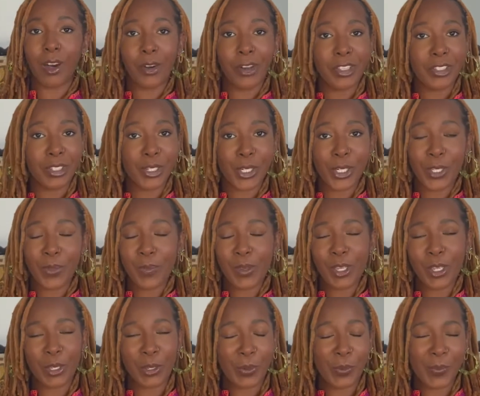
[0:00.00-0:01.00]
insert some
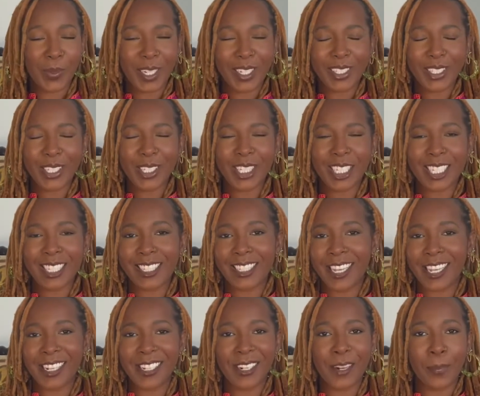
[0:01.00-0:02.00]
cute pictures because they
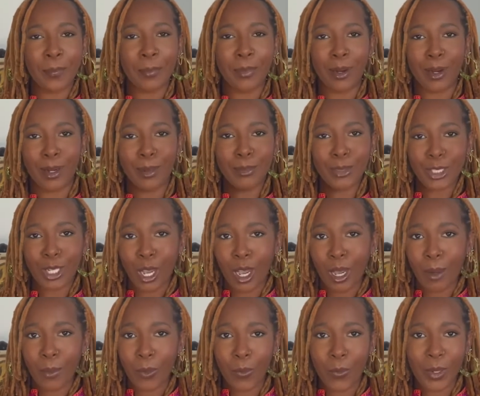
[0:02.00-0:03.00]
did a bomb
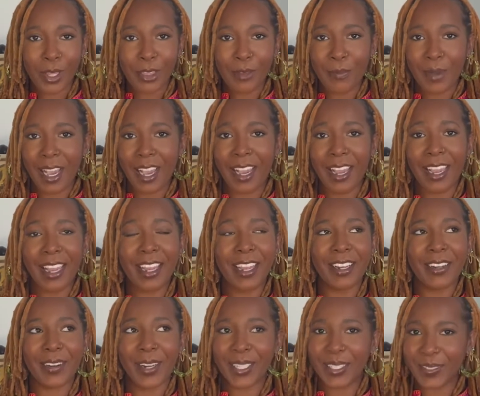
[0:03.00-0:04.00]
job with my
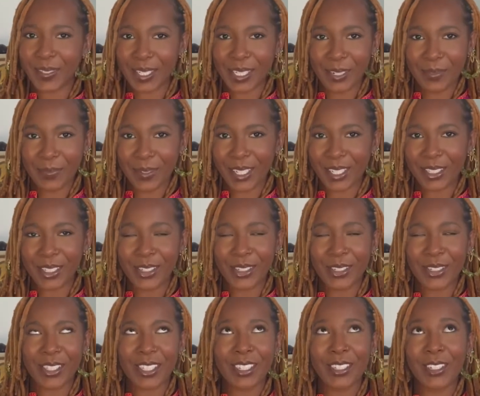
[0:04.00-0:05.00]
graduation pictures.
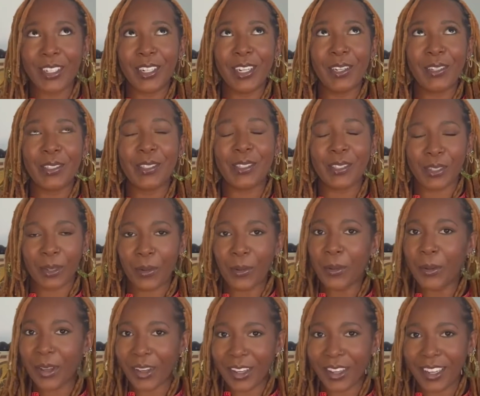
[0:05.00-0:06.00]
They turned out so
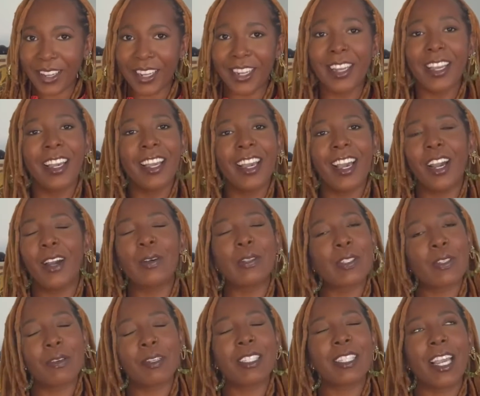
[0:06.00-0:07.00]
good. I was so
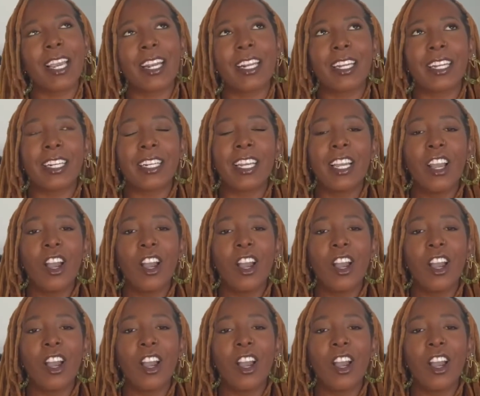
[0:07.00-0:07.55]
excited.